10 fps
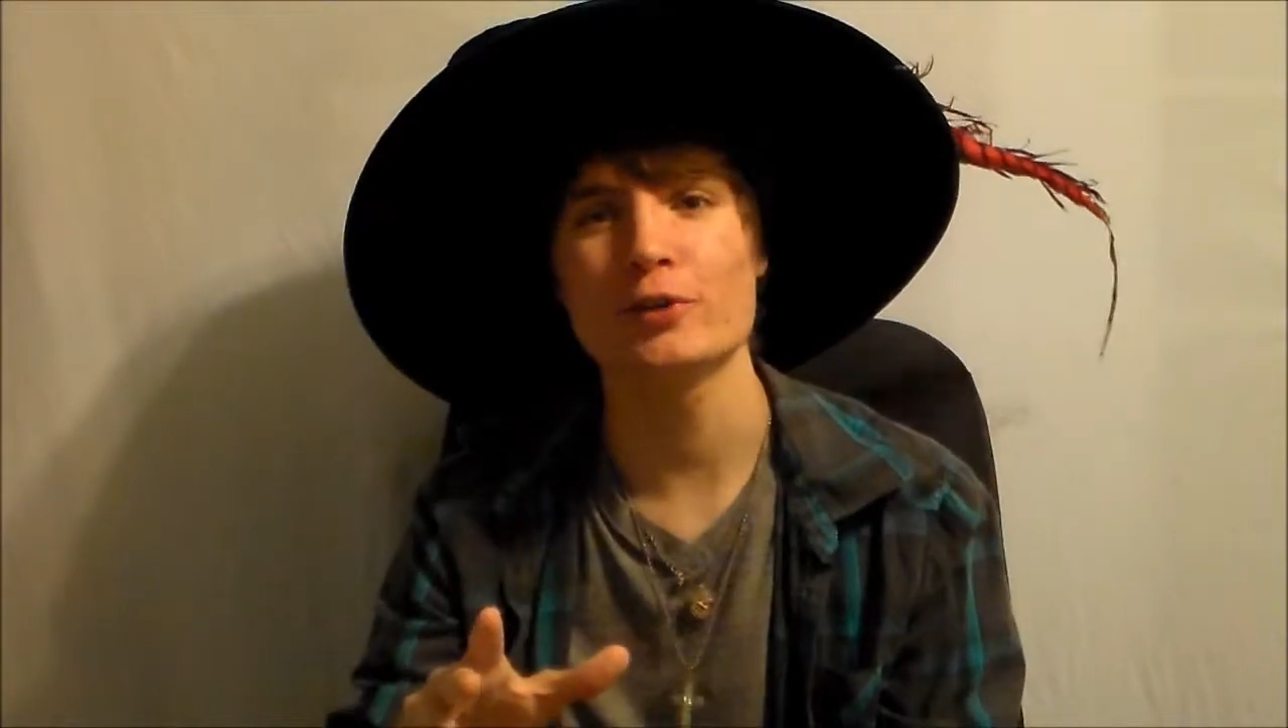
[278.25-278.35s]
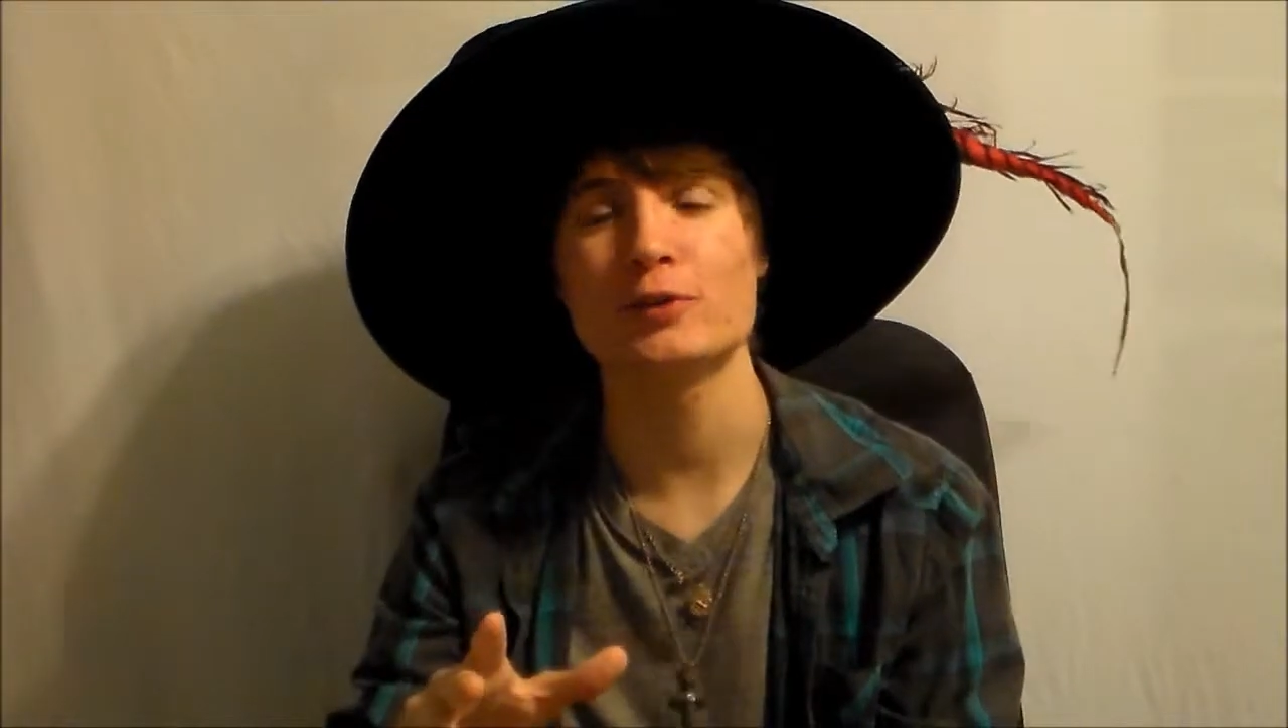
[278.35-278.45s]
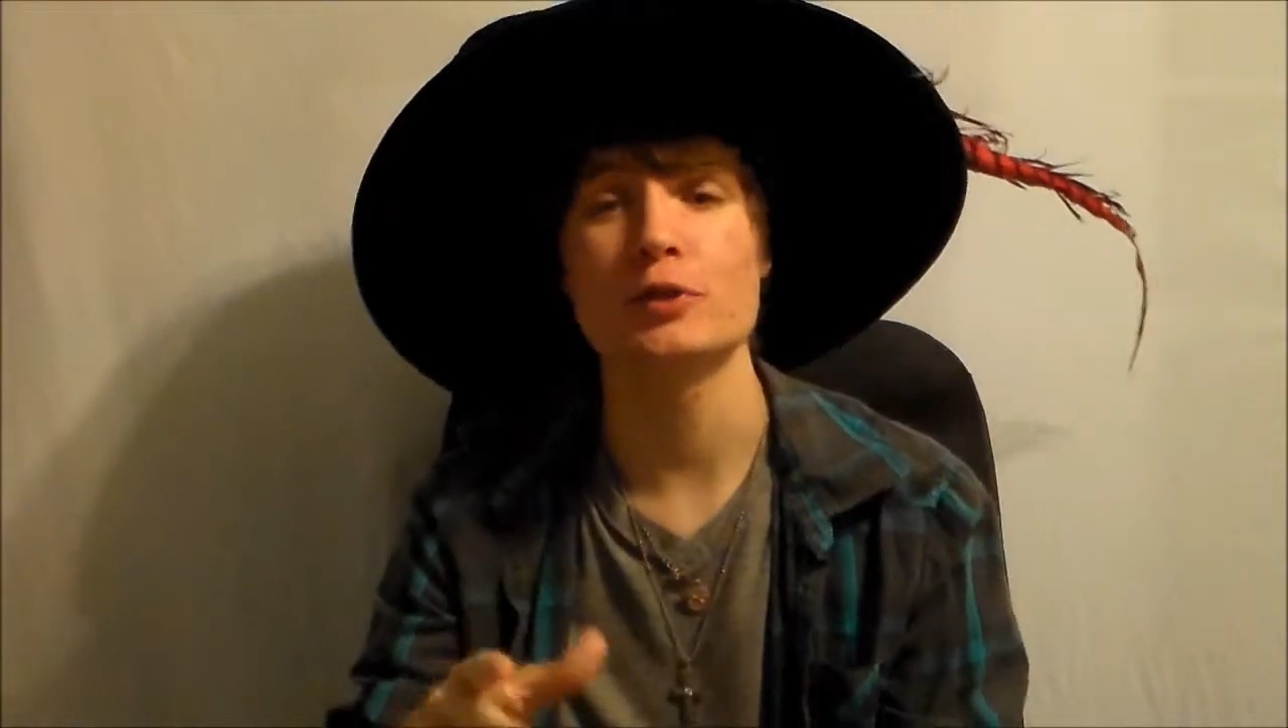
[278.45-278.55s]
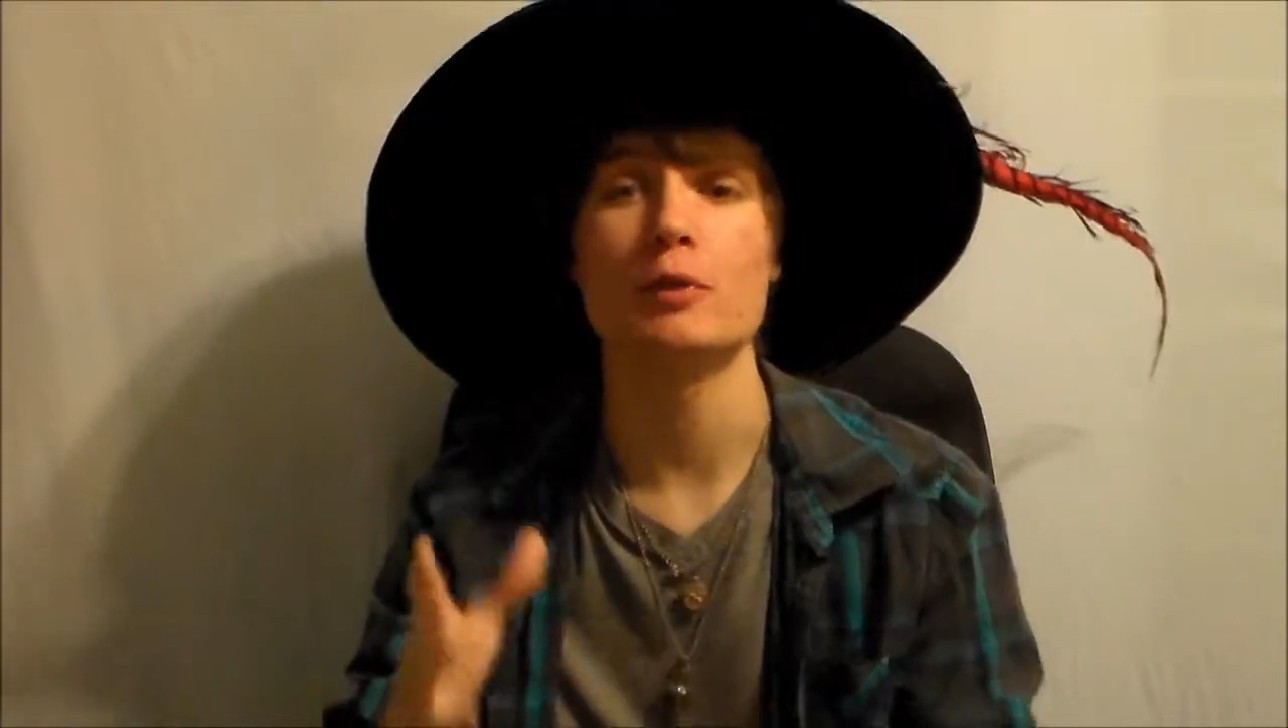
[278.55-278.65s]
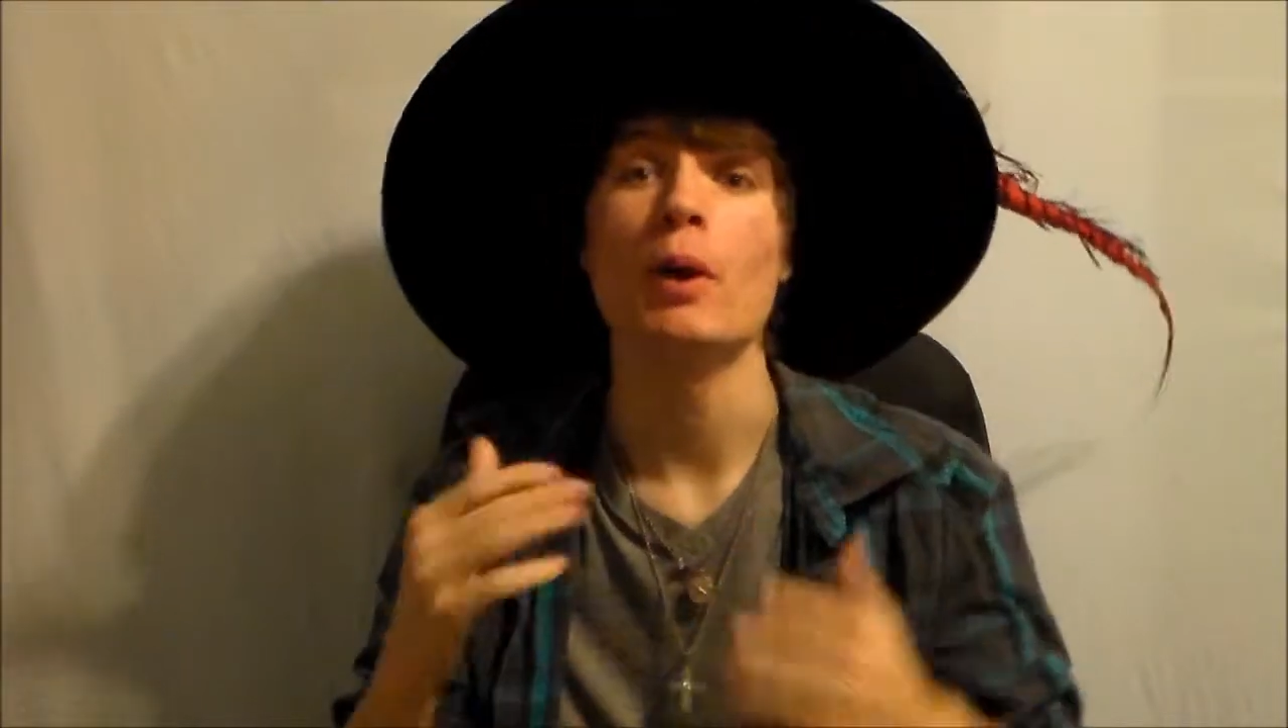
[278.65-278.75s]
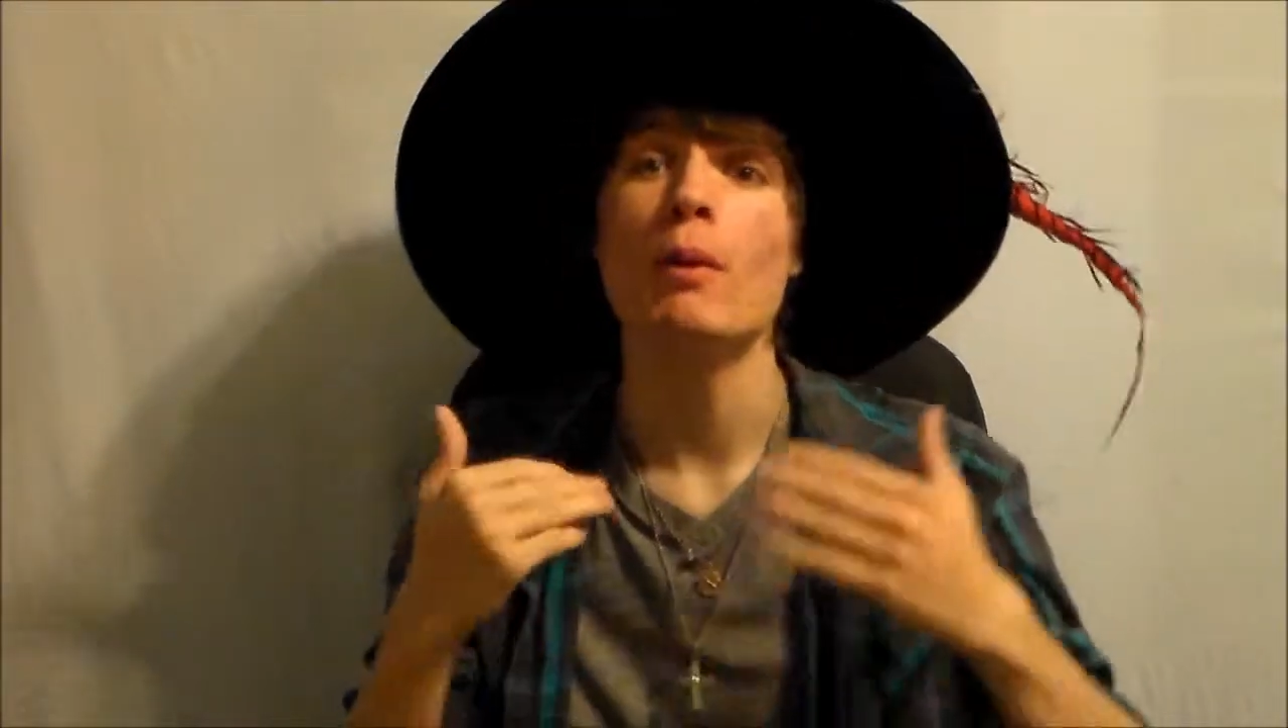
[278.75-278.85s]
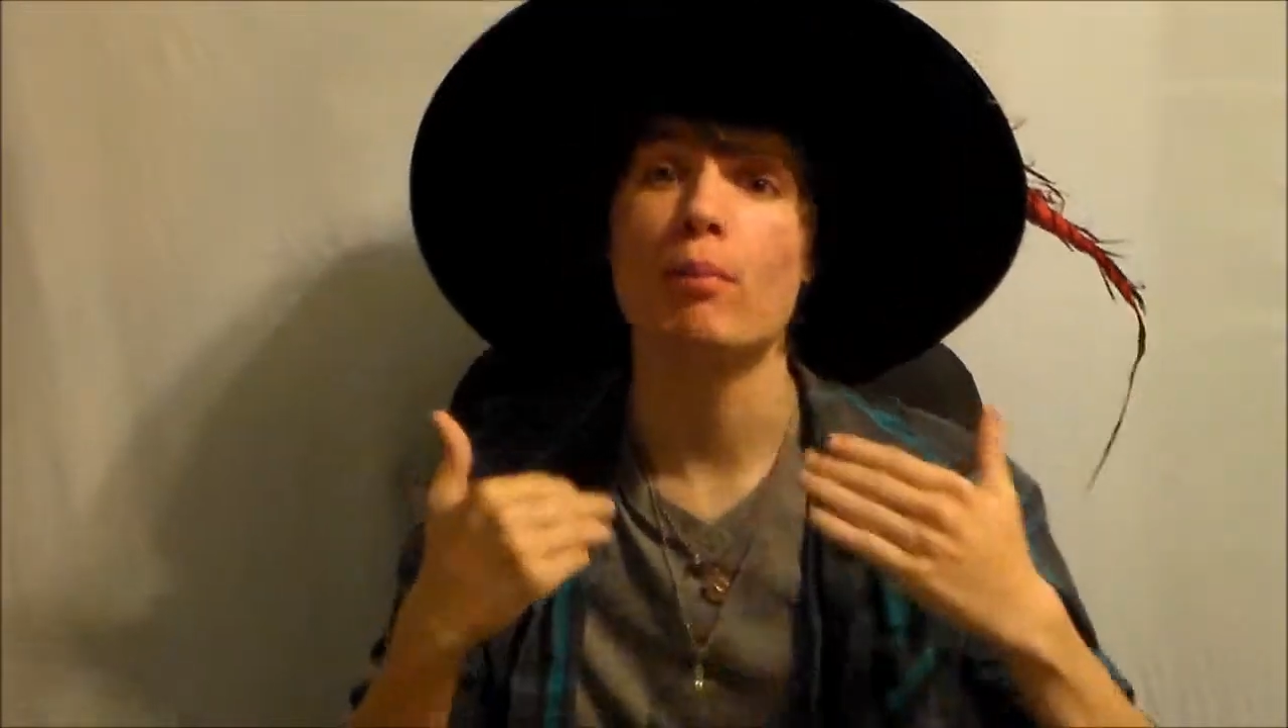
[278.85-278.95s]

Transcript: YouTube.